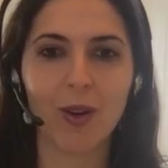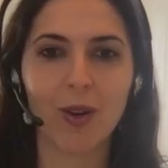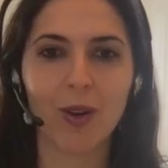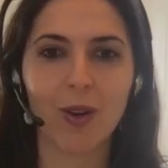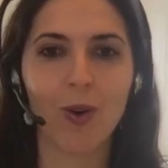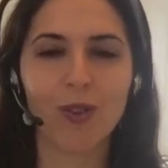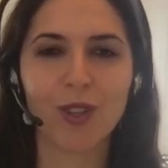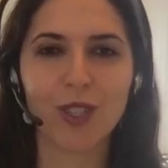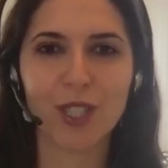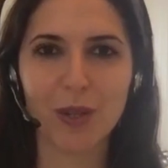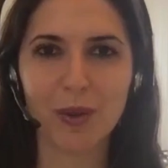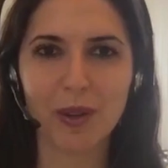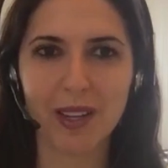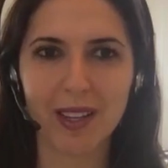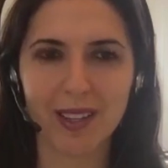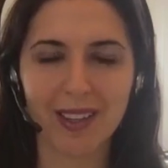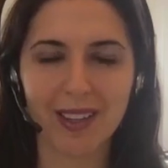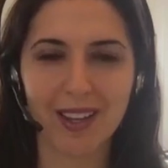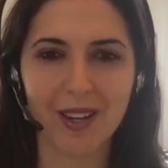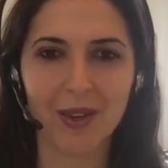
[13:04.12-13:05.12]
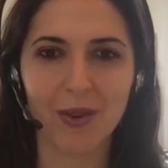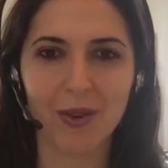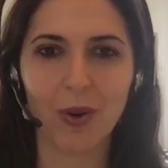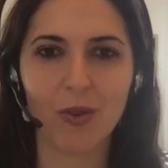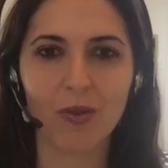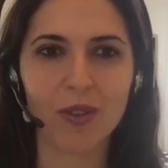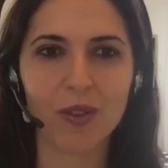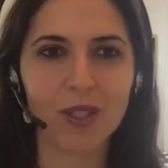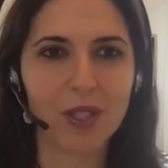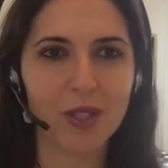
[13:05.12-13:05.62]
overdo it. Can you
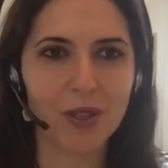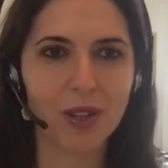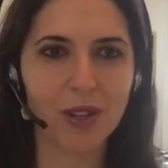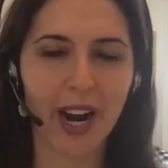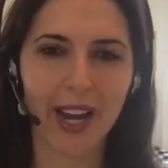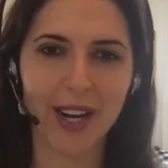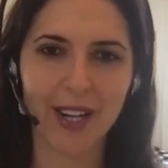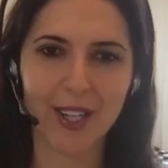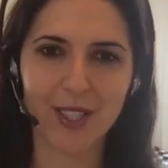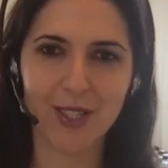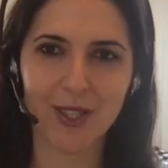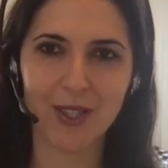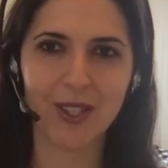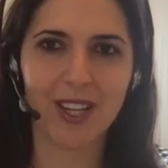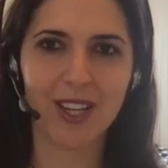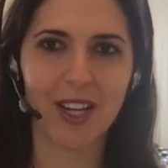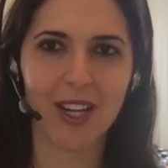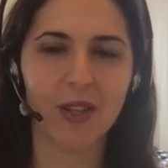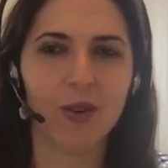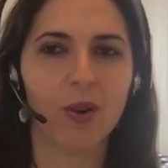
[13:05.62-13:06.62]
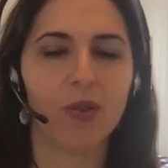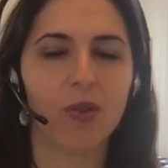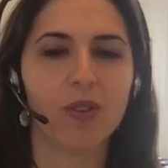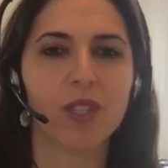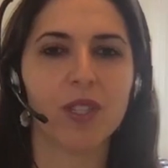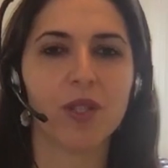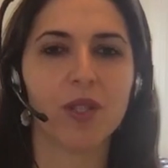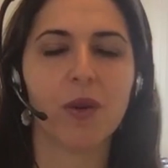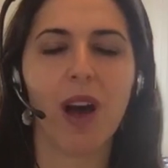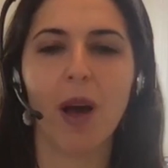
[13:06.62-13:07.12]
overdo gratitude? Can you
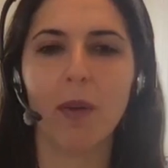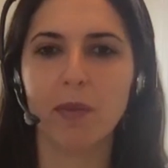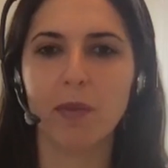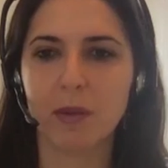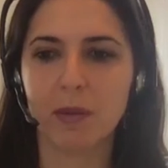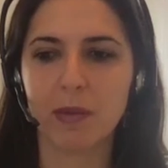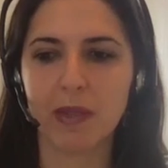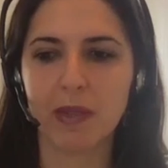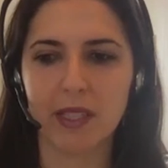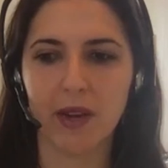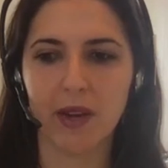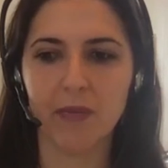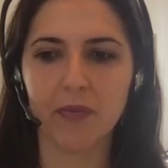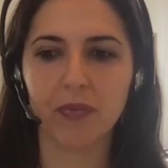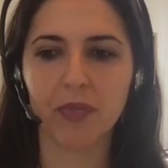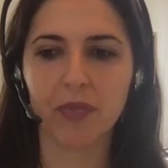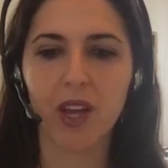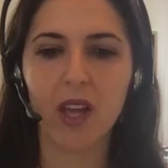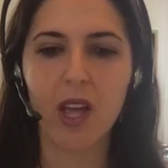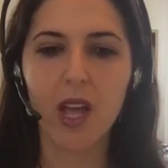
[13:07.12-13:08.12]
overdo optimism?